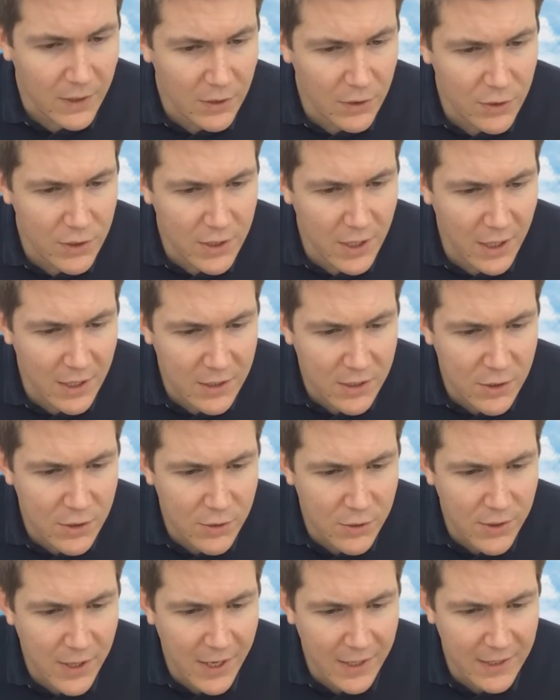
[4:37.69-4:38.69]
You start to
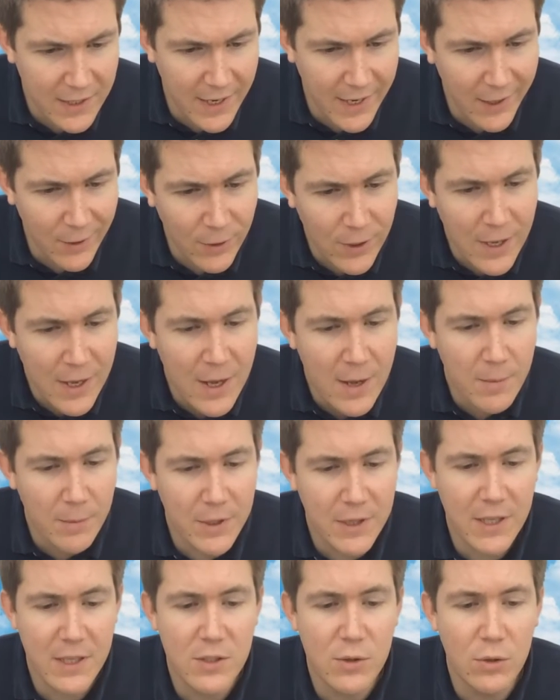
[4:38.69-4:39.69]
do that now,
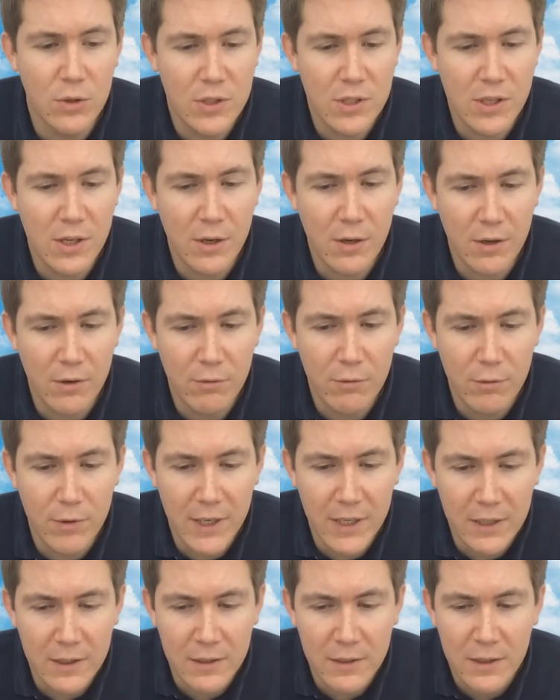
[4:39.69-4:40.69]
but there's also a
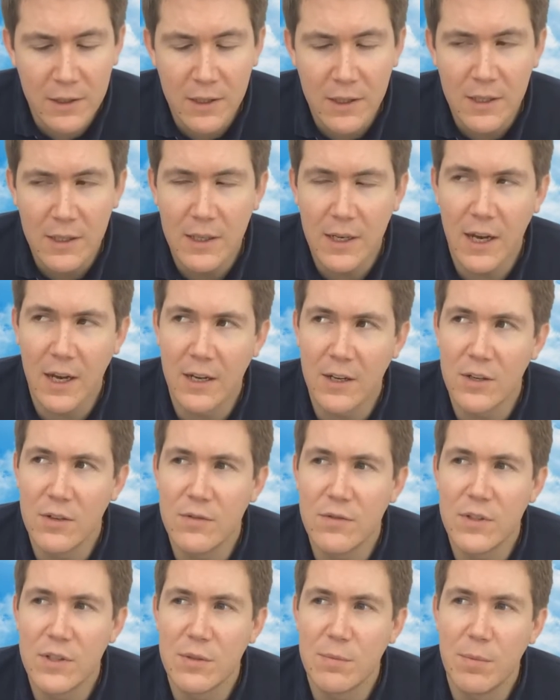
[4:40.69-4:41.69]
real kind
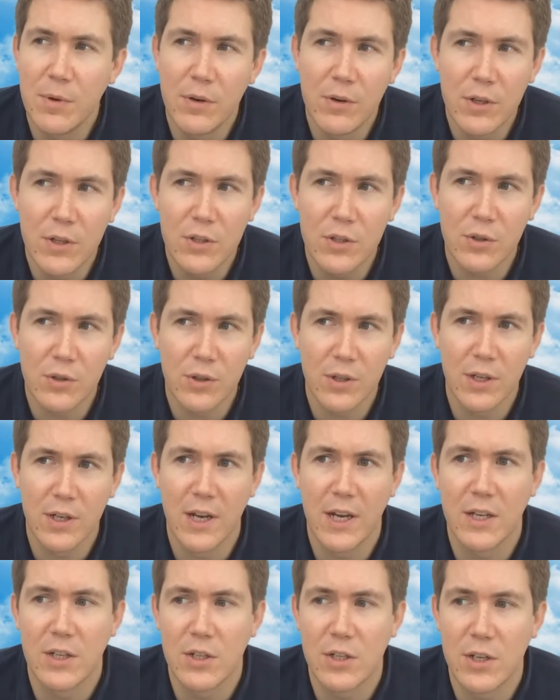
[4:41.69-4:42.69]
of spiritual
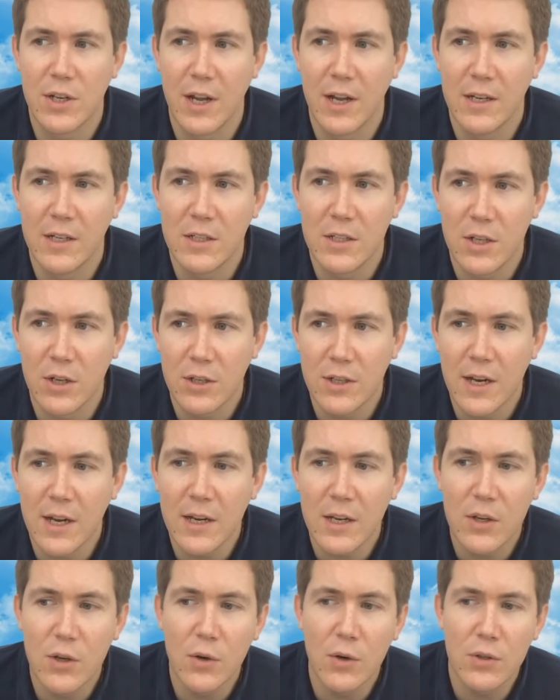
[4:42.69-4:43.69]
connection, and it's not
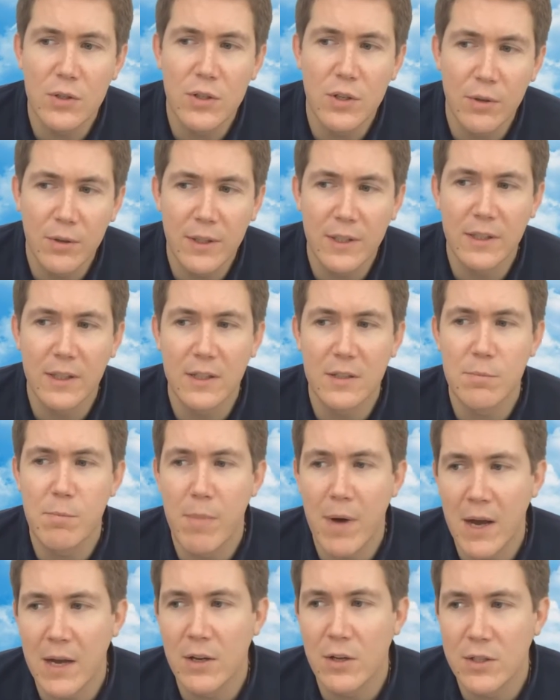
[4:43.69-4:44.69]
like you're doing things
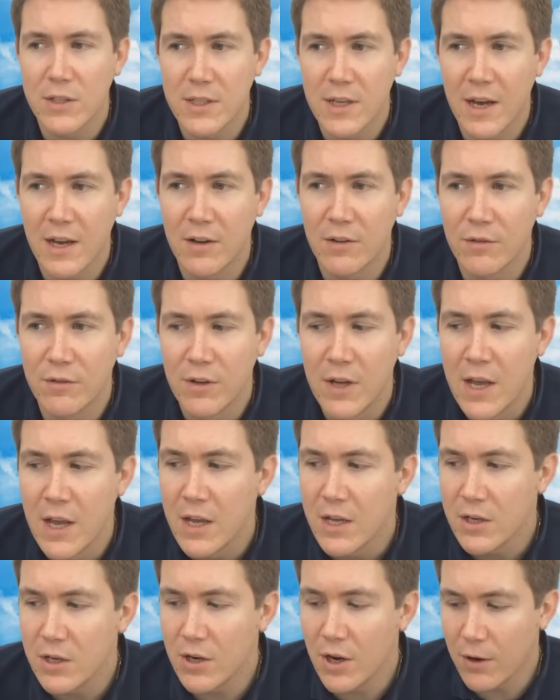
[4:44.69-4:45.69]
by yourself.
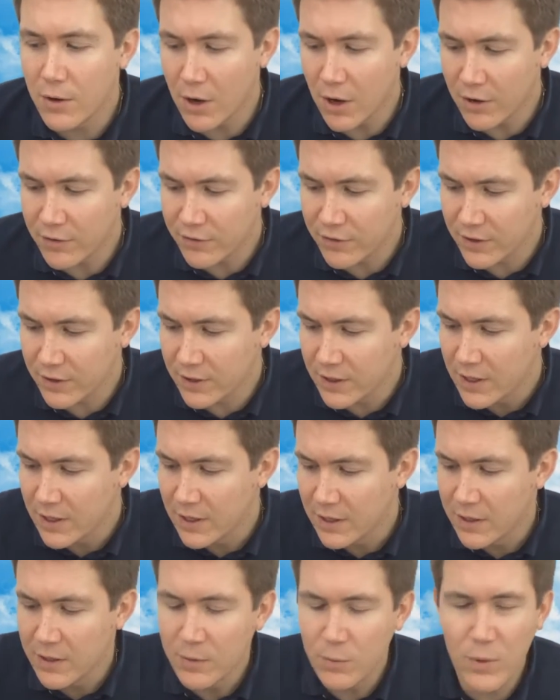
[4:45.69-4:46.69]
You know, often
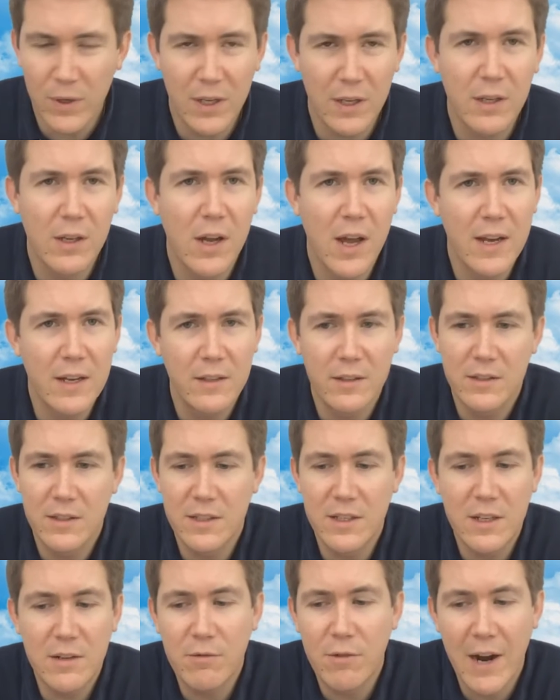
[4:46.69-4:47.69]
we can
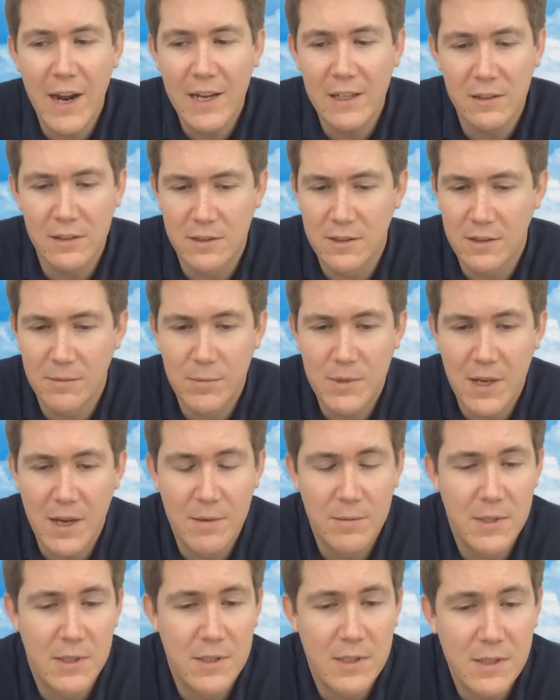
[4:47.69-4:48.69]
get derailed
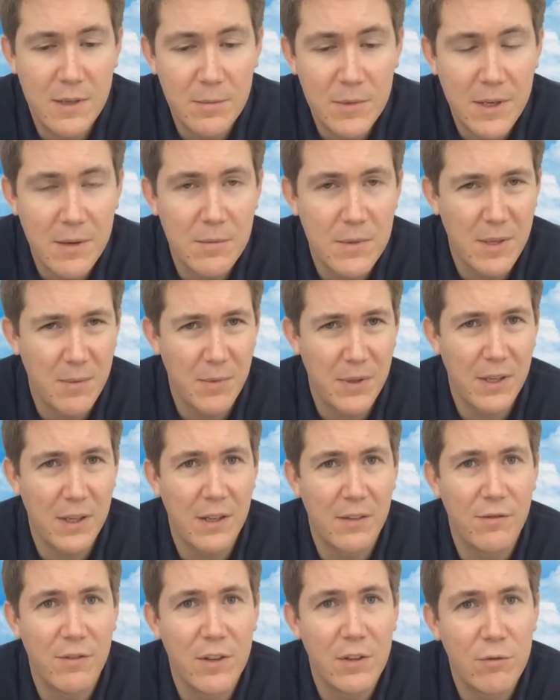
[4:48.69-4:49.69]
sometimes and sometimes something
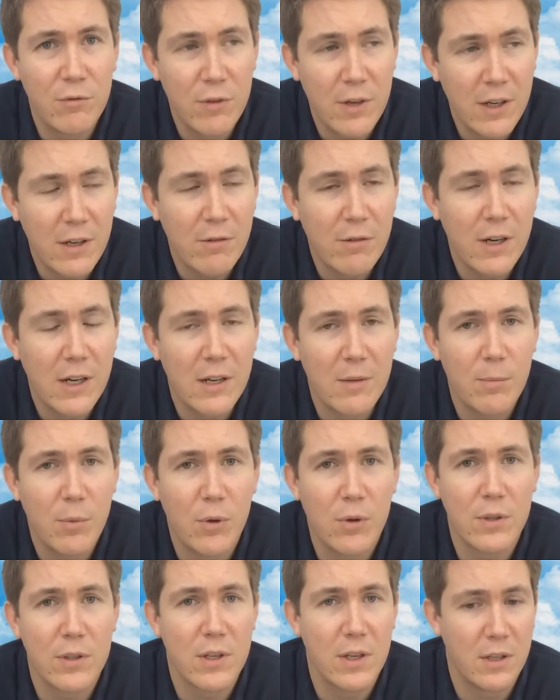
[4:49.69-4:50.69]
can feel really really
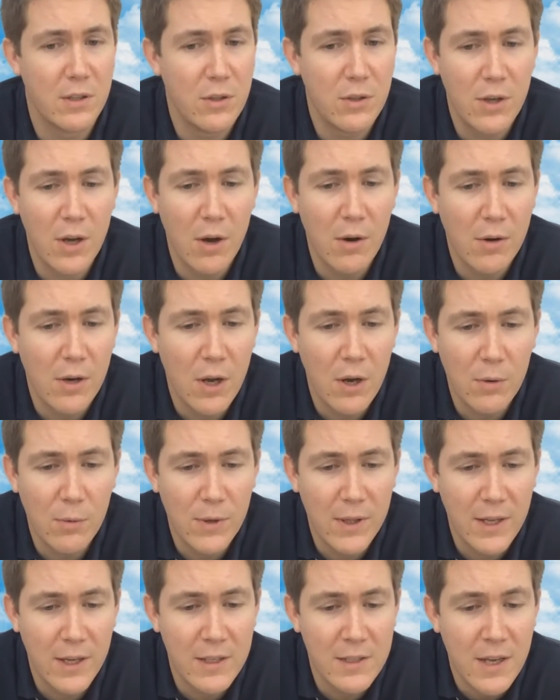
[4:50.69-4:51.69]
important and you go along
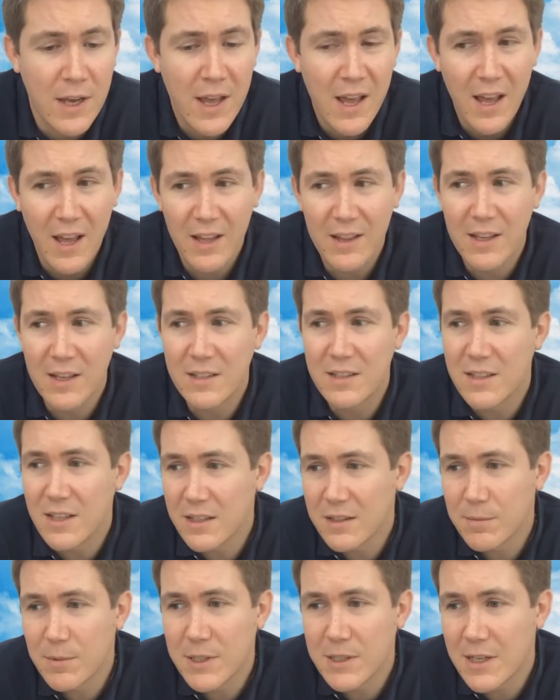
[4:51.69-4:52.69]
with it and then
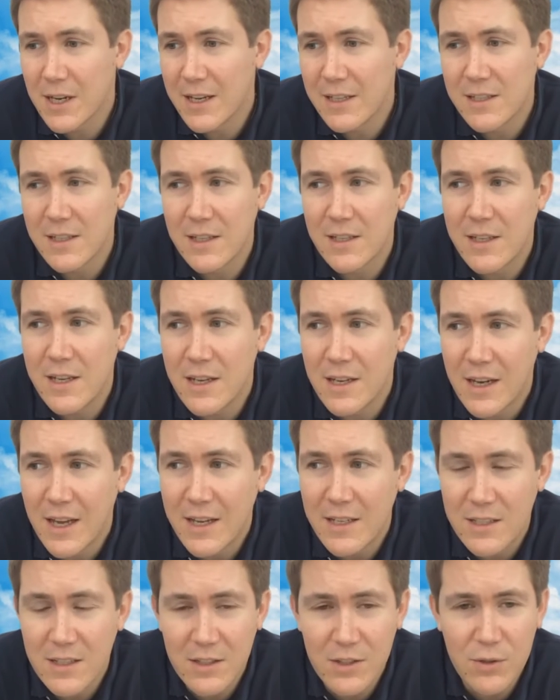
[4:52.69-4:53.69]
six months later a year
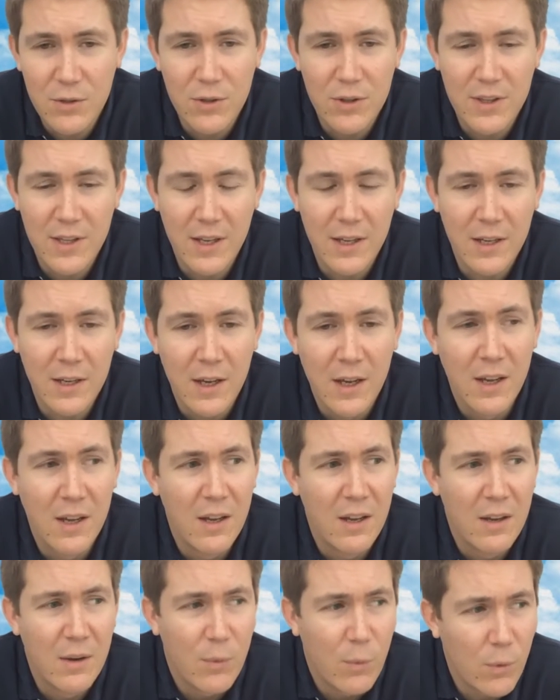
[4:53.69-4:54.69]
later you think
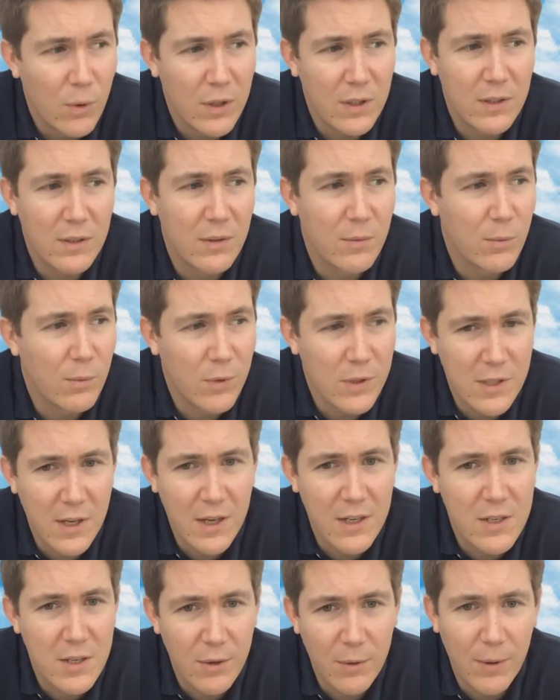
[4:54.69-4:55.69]
what was
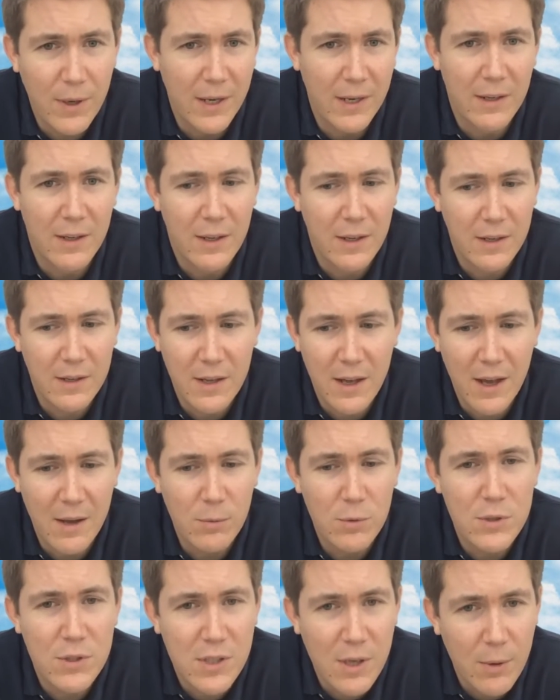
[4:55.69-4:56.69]
i doing uh, i
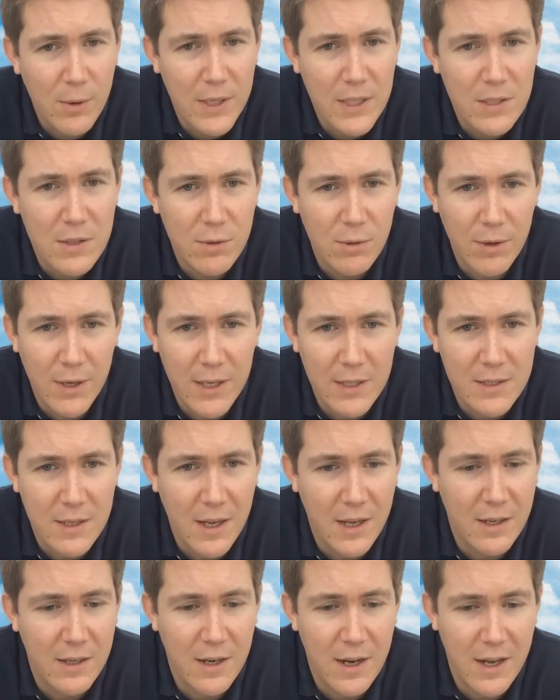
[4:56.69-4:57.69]
was so into it
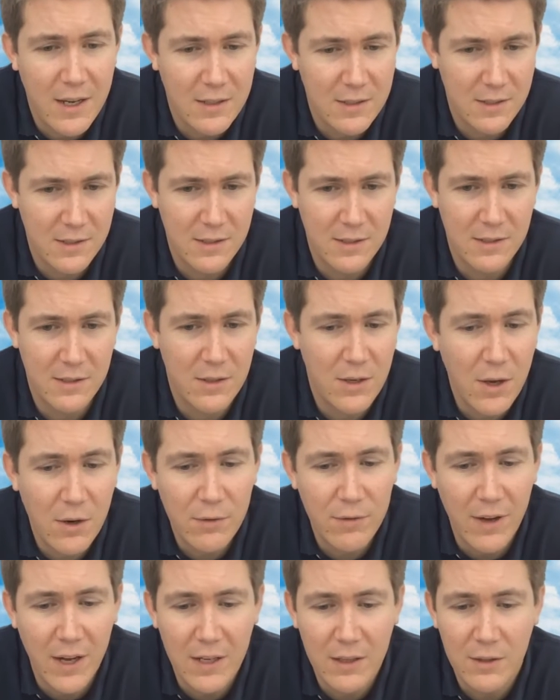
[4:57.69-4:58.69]
and it has
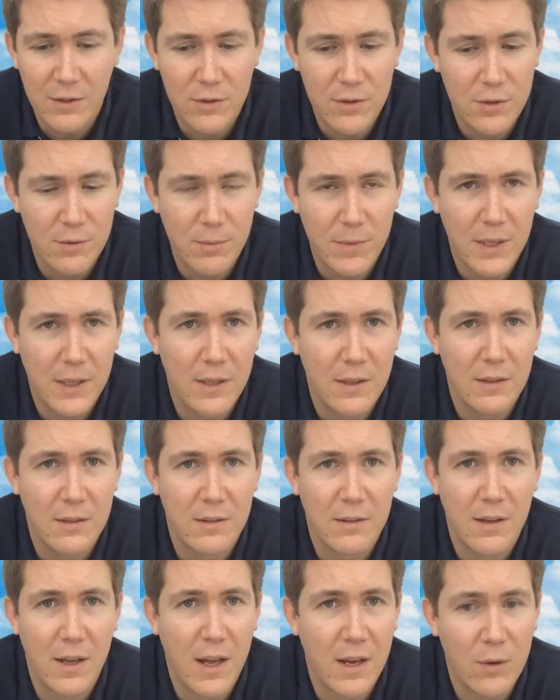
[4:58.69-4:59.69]
no value to me
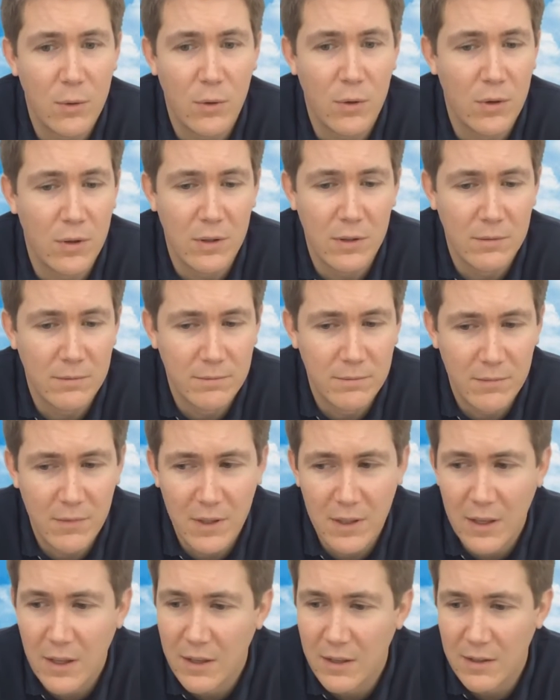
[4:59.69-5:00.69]
at all
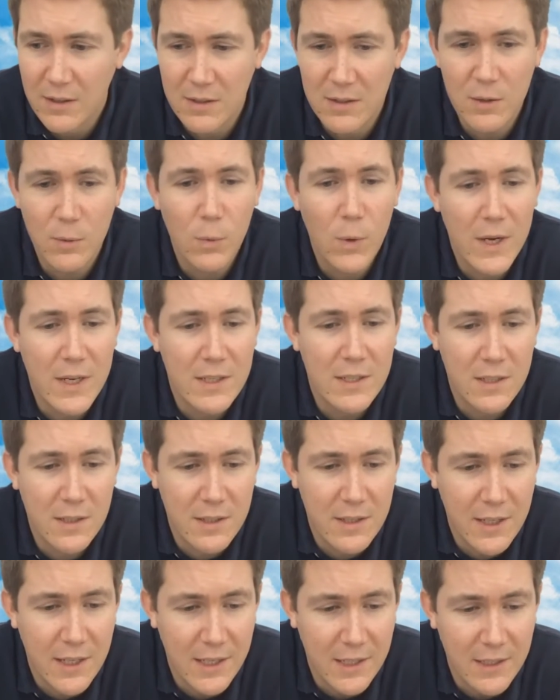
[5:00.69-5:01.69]
it's a
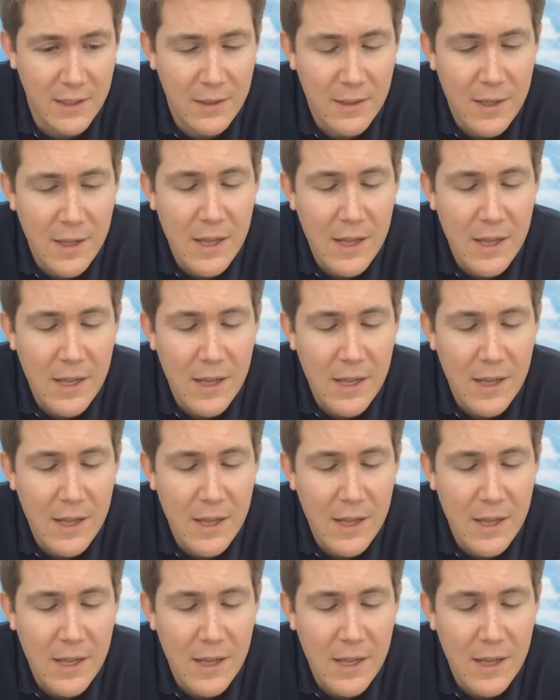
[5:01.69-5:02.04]
wasted year